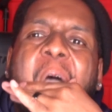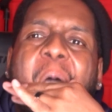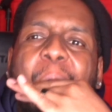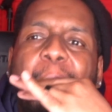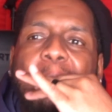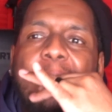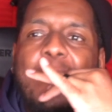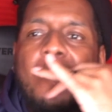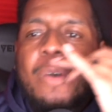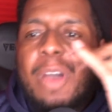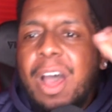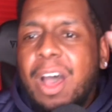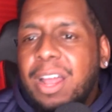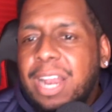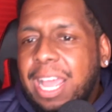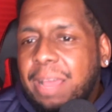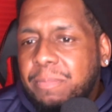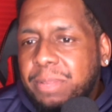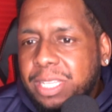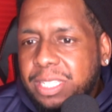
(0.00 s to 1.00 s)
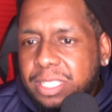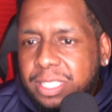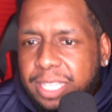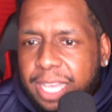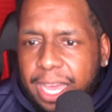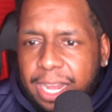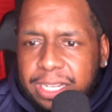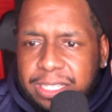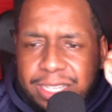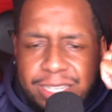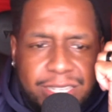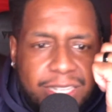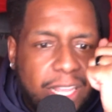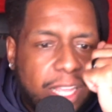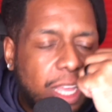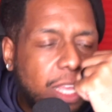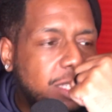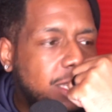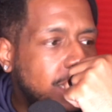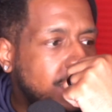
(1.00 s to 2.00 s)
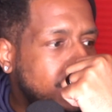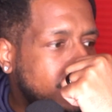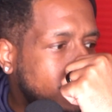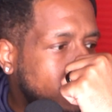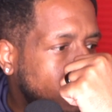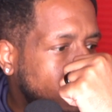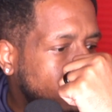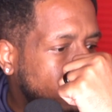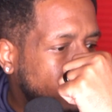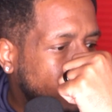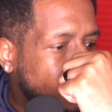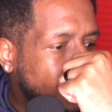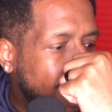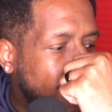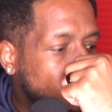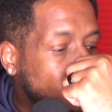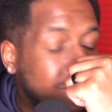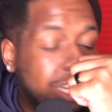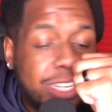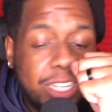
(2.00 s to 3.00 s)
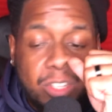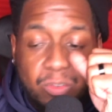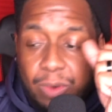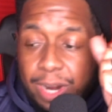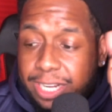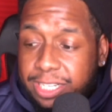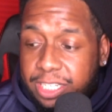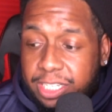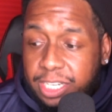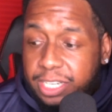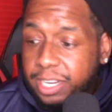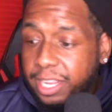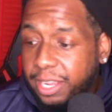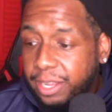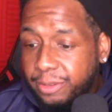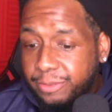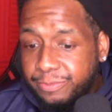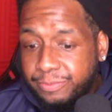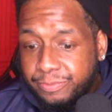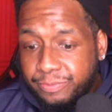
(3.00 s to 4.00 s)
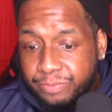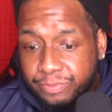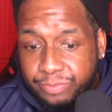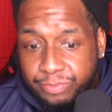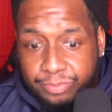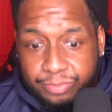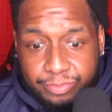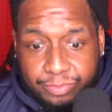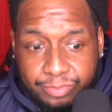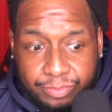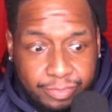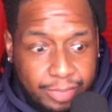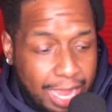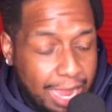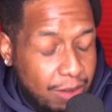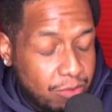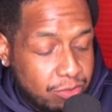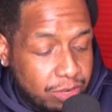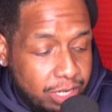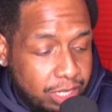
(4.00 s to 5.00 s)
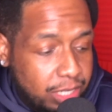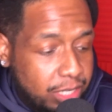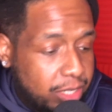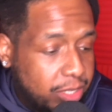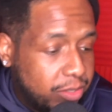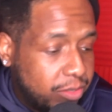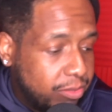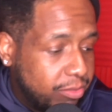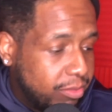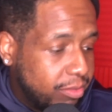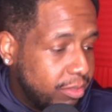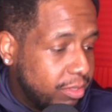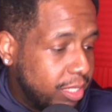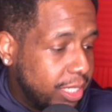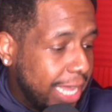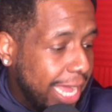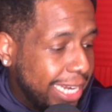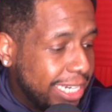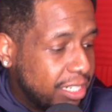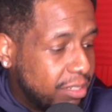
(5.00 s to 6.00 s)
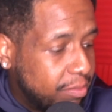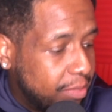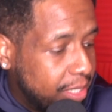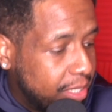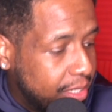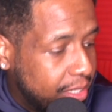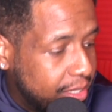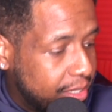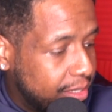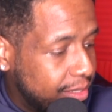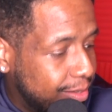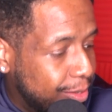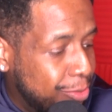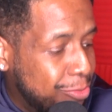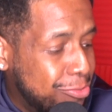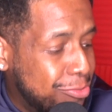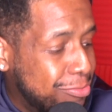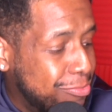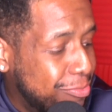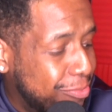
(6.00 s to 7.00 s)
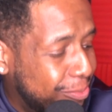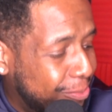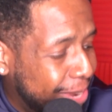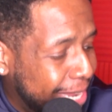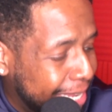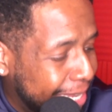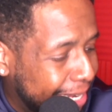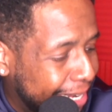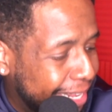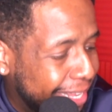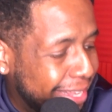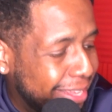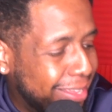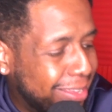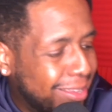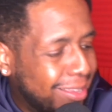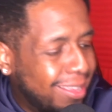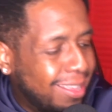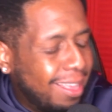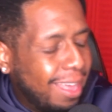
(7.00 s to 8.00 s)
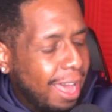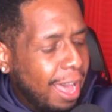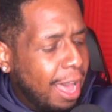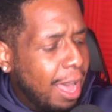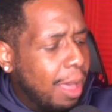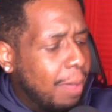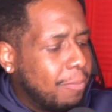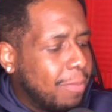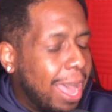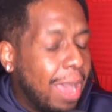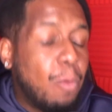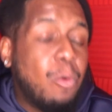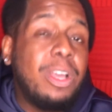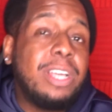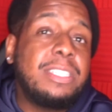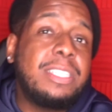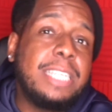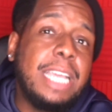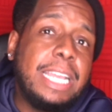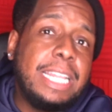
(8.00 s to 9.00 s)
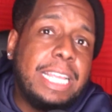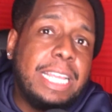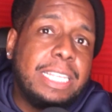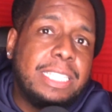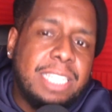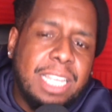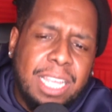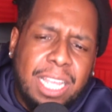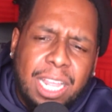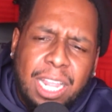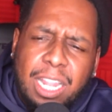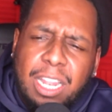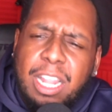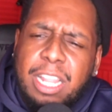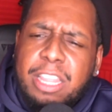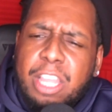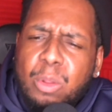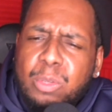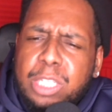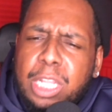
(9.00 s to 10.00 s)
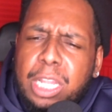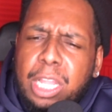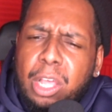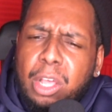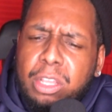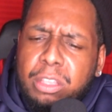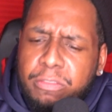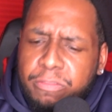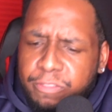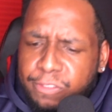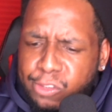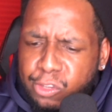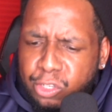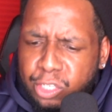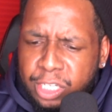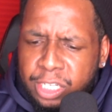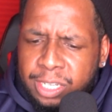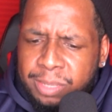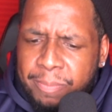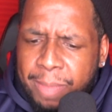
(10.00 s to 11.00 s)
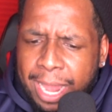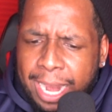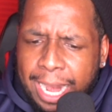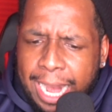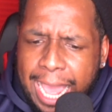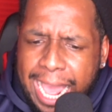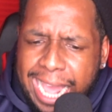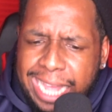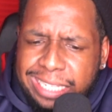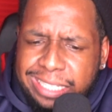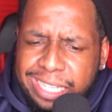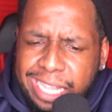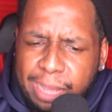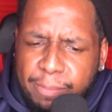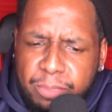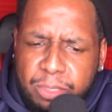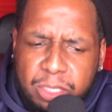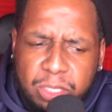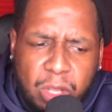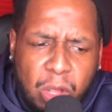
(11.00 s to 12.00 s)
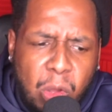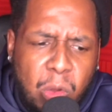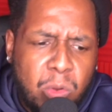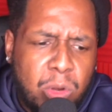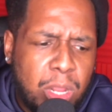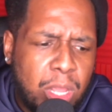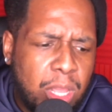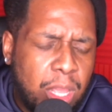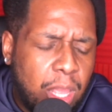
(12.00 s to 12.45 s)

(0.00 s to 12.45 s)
But with all that being said, is there anything else I need to talk about? I really need to write shit down. I really do, because I just be winging it. I will say this, that there was a little confusion in my last episode.